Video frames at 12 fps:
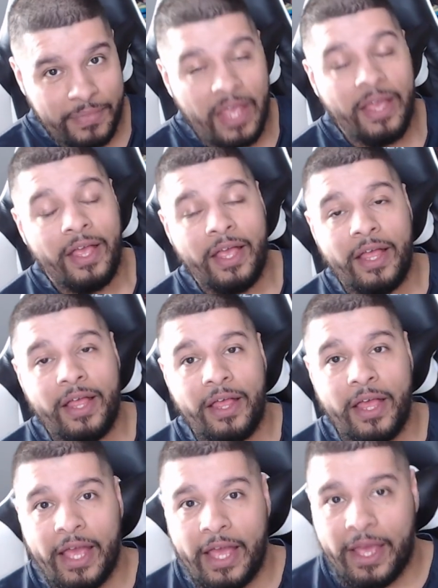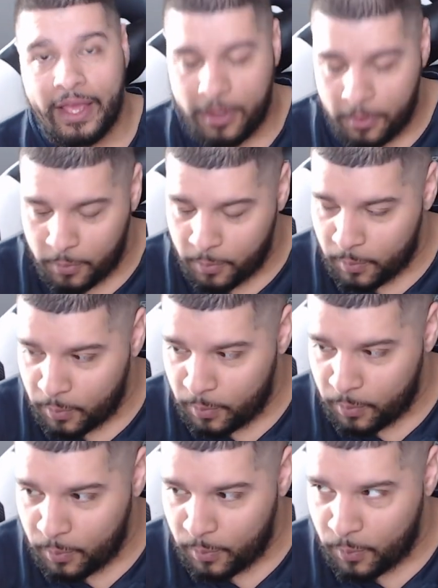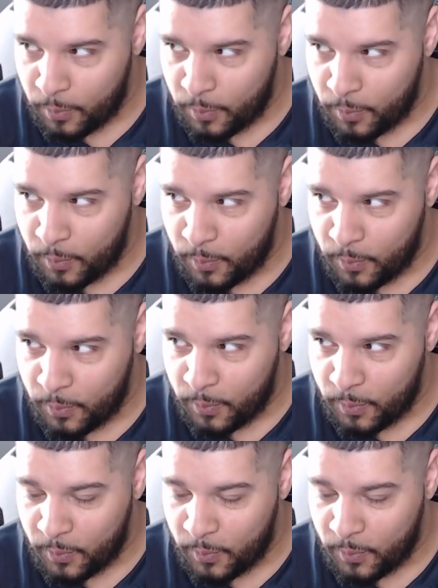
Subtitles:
Nobody speaks.